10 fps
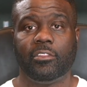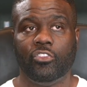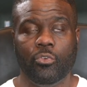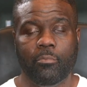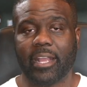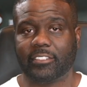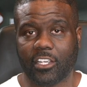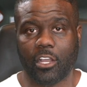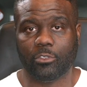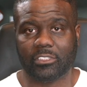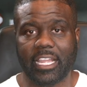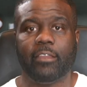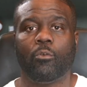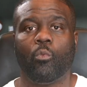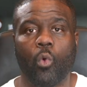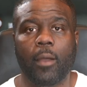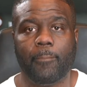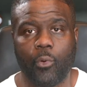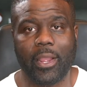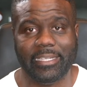New Mexico State
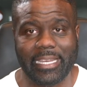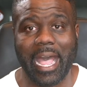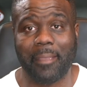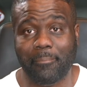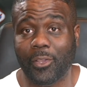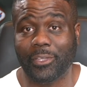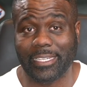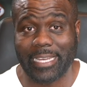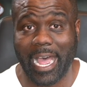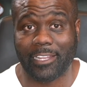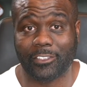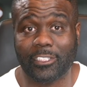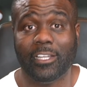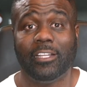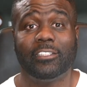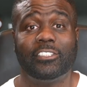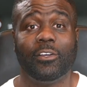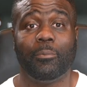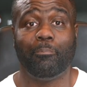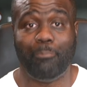$1.9 million
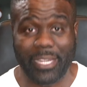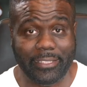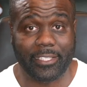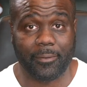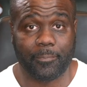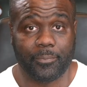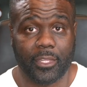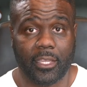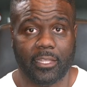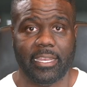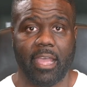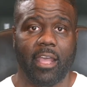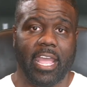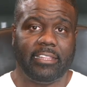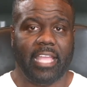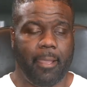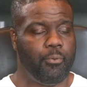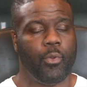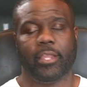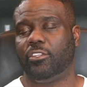to beat them. Now, at that
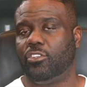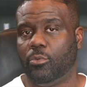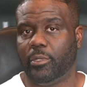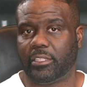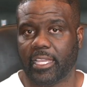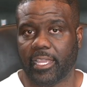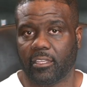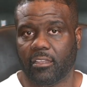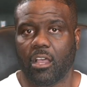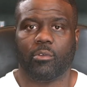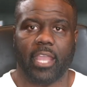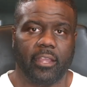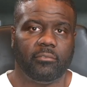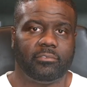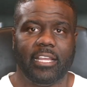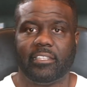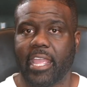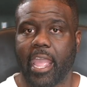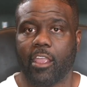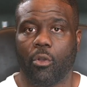point, you would think, okay, that
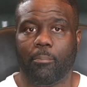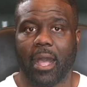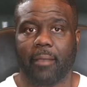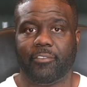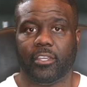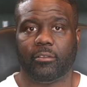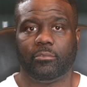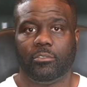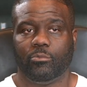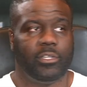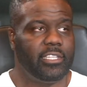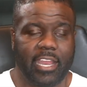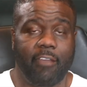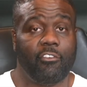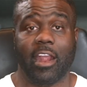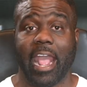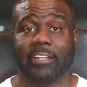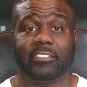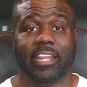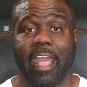Diego Pavia would never
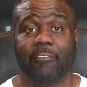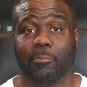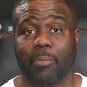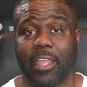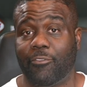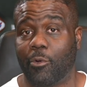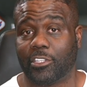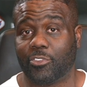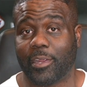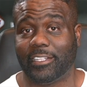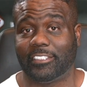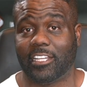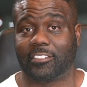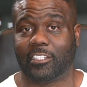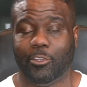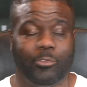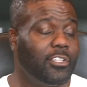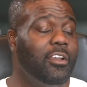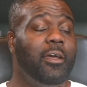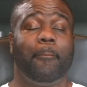actually have to pay for a drink in
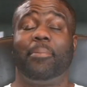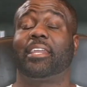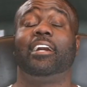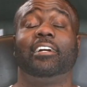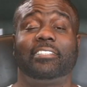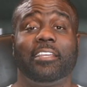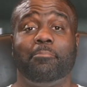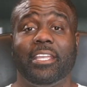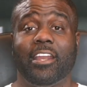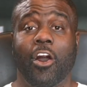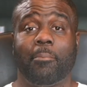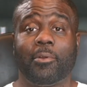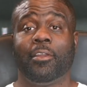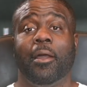Tuscaloosa because he beat Auburn